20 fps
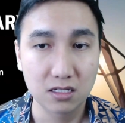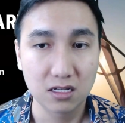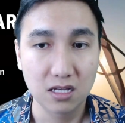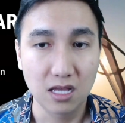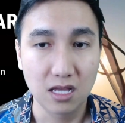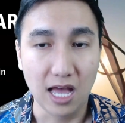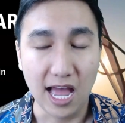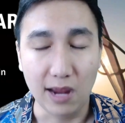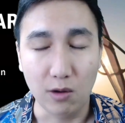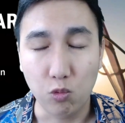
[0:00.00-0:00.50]

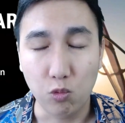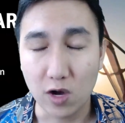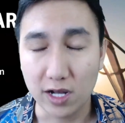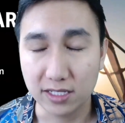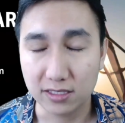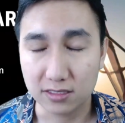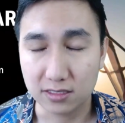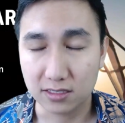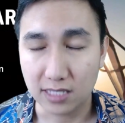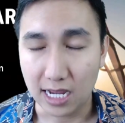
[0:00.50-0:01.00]
I
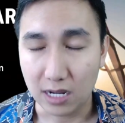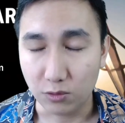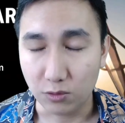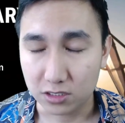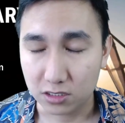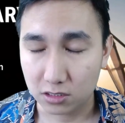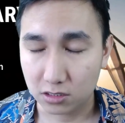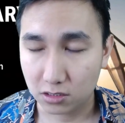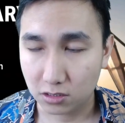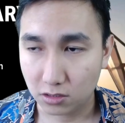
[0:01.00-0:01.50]

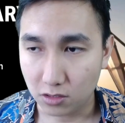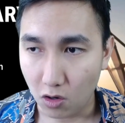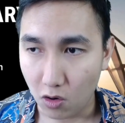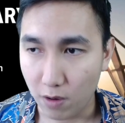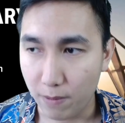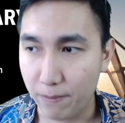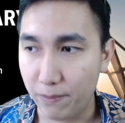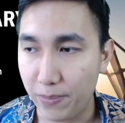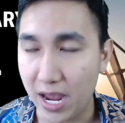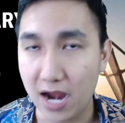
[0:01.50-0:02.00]
was so
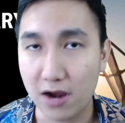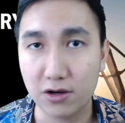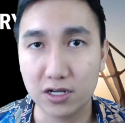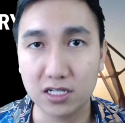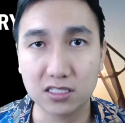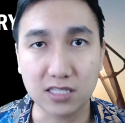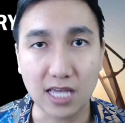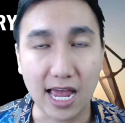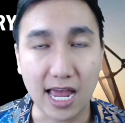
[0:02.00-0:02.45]
embarrassed.